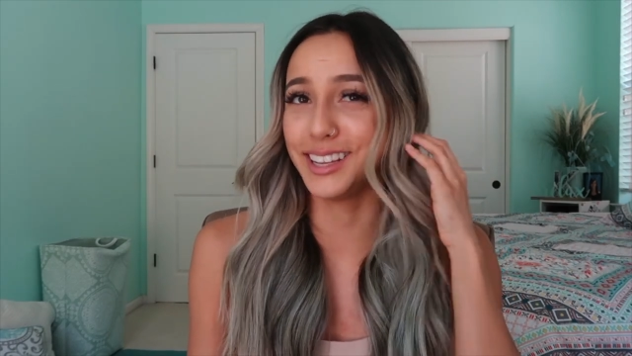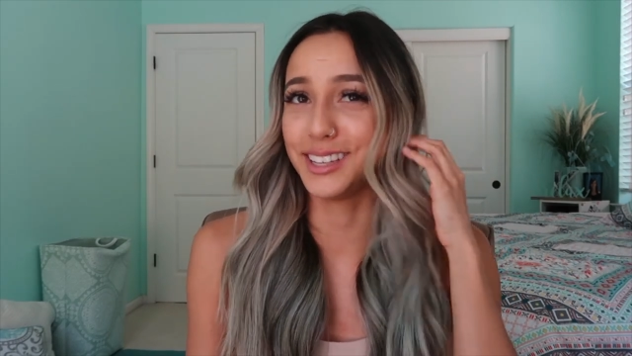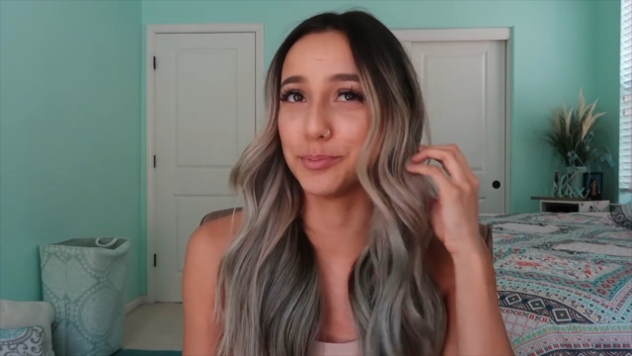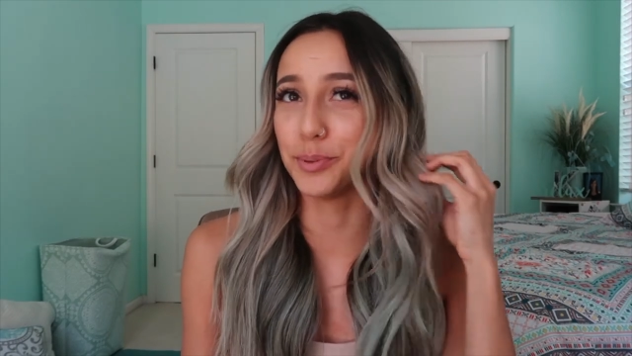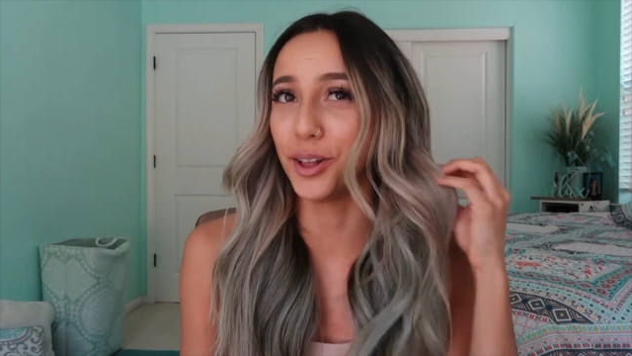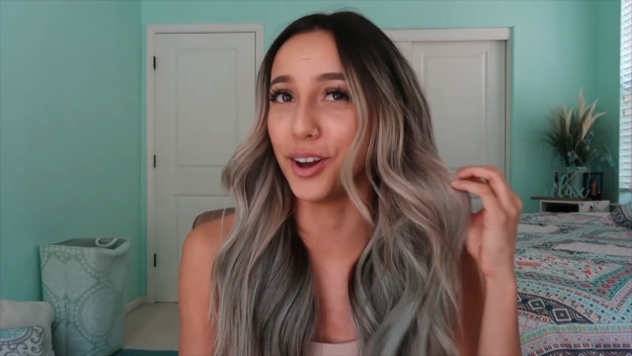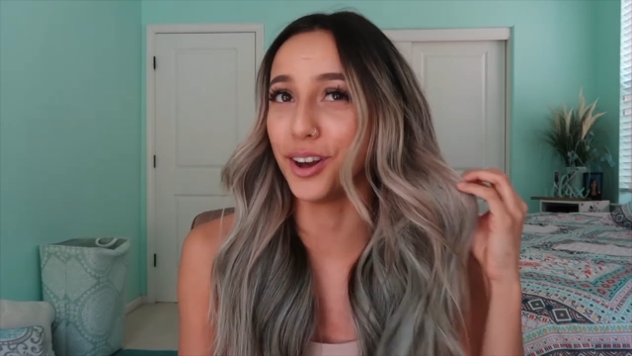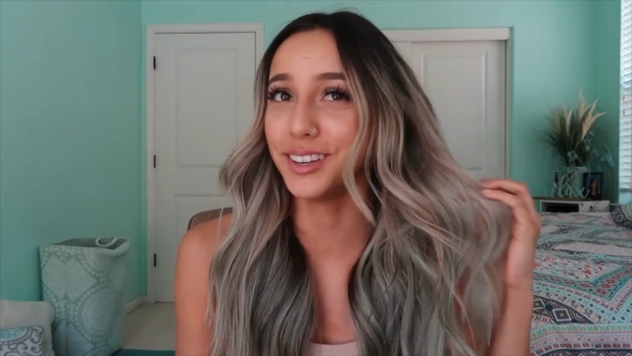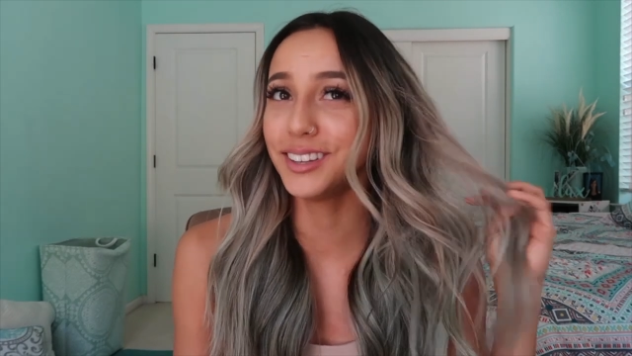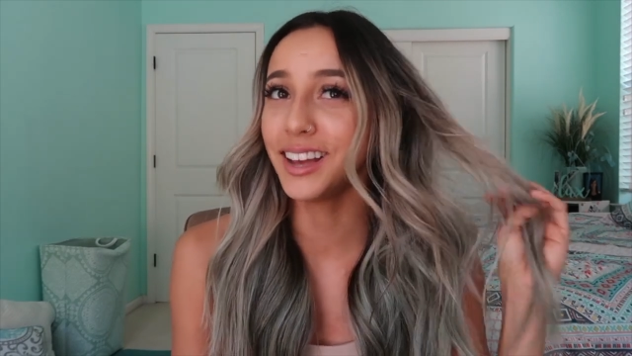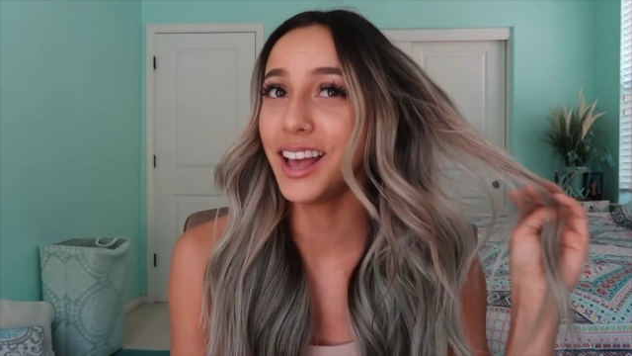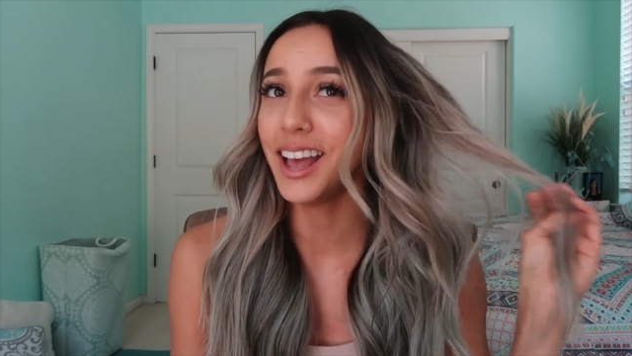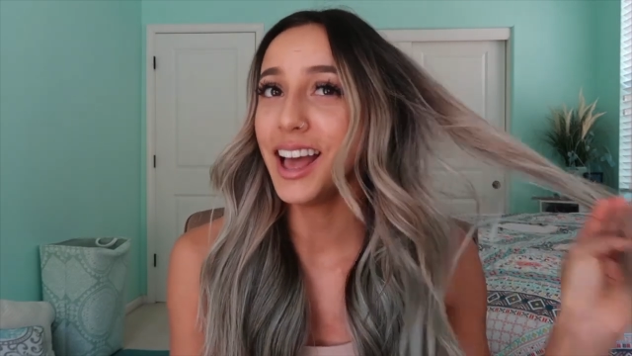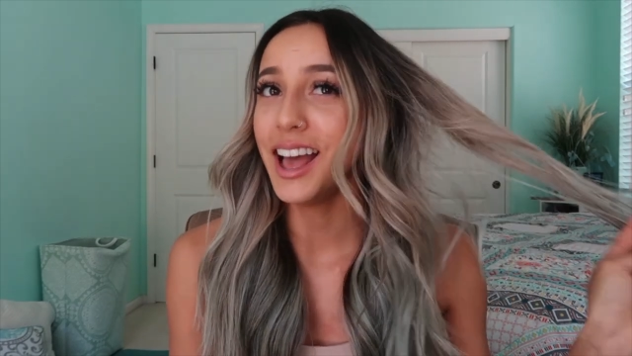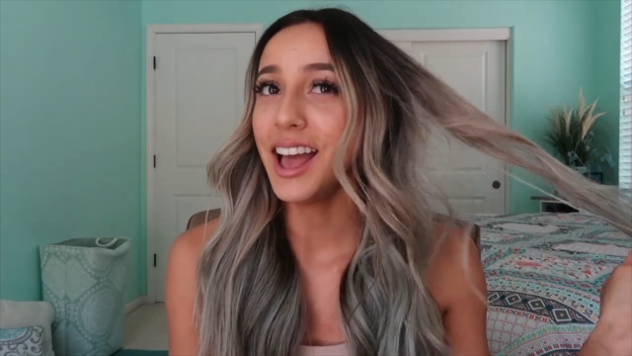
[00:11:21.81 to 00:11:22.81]
is blonde
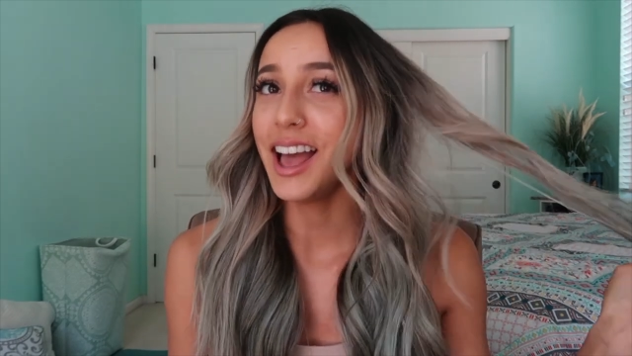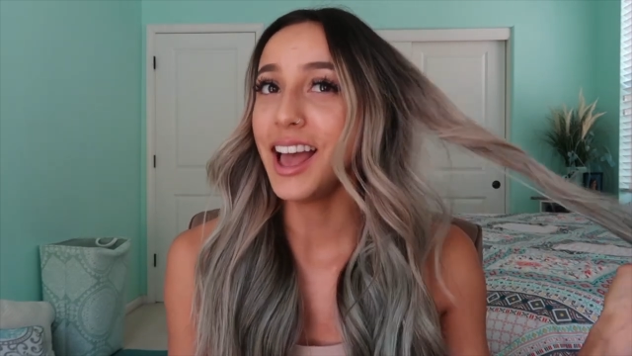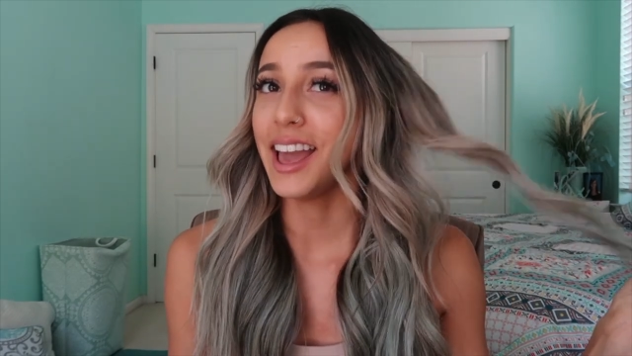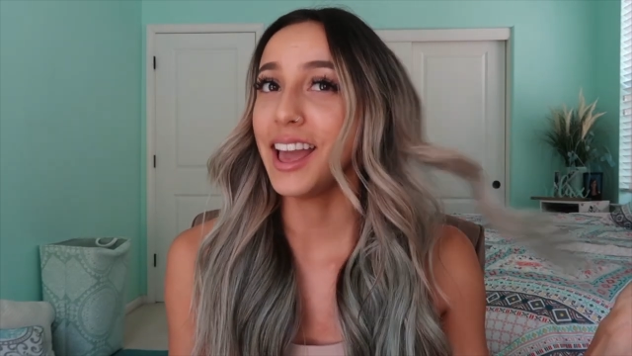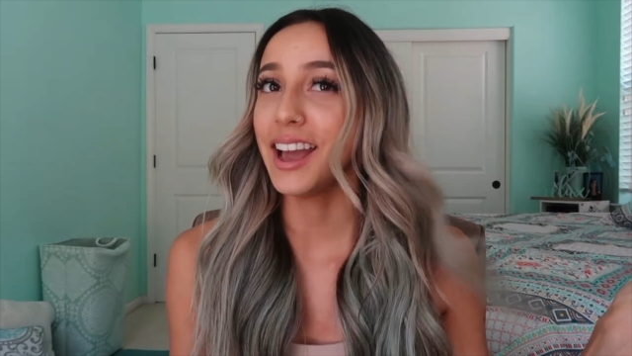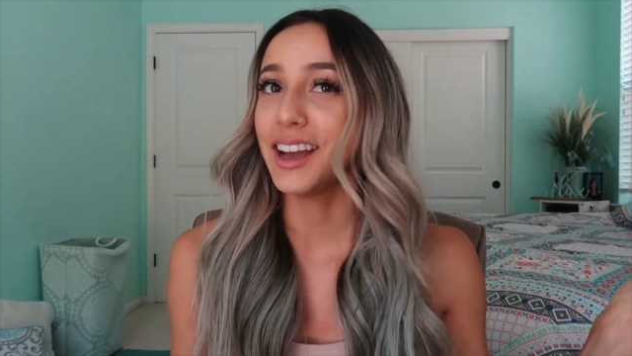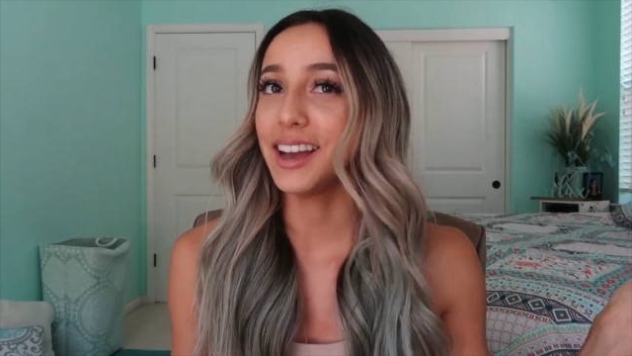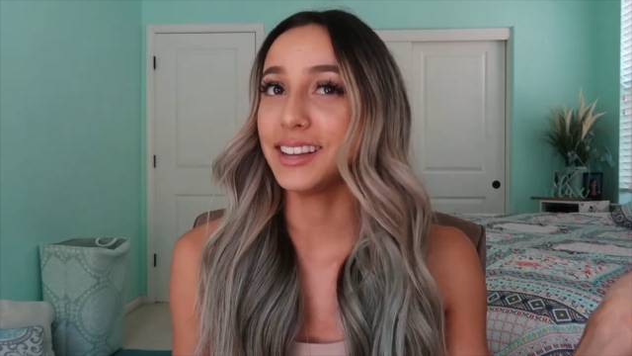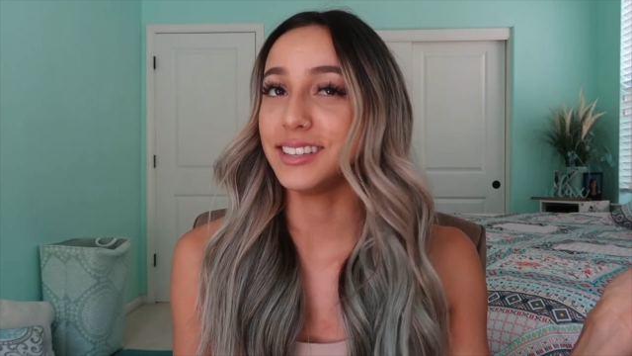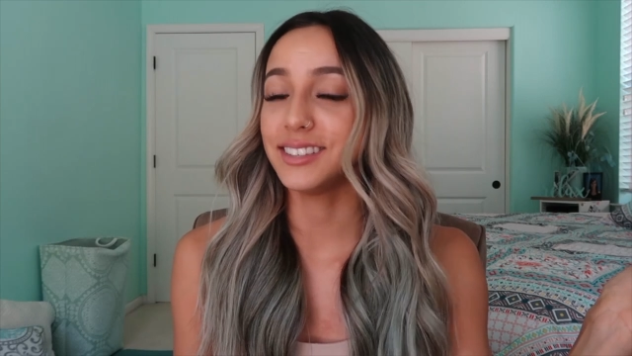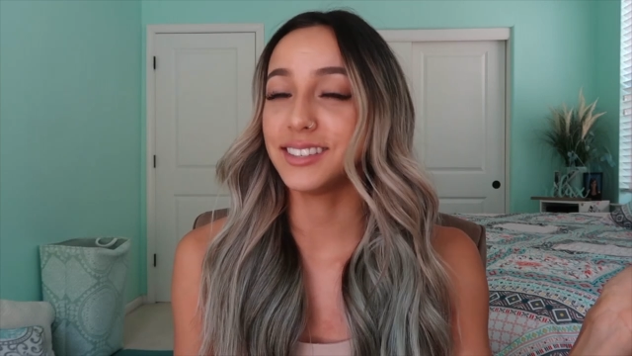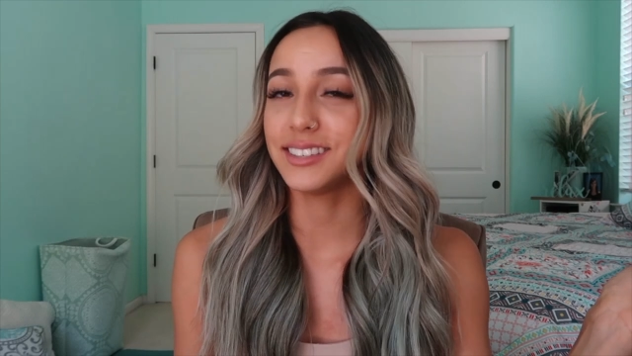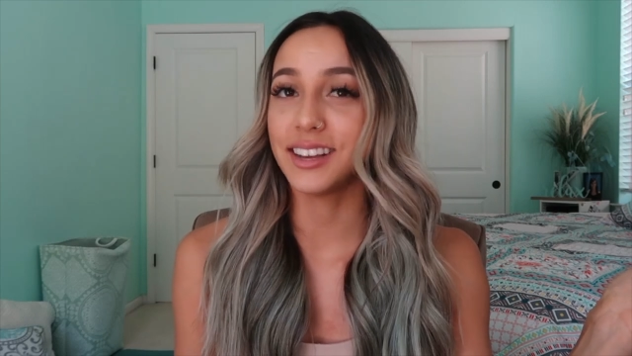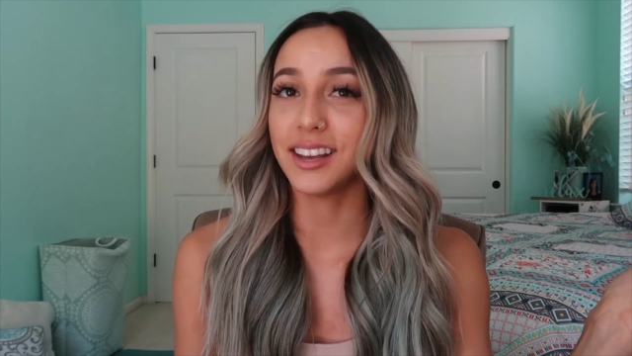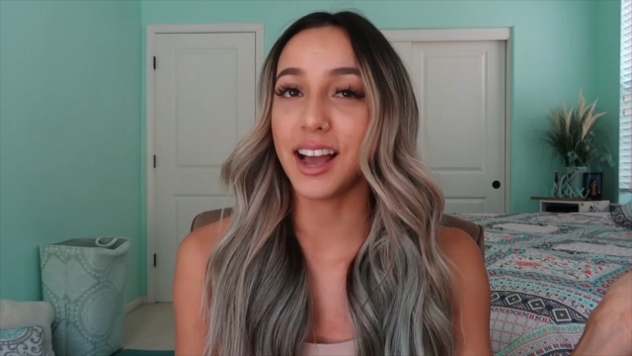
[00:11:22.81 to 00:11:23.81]
and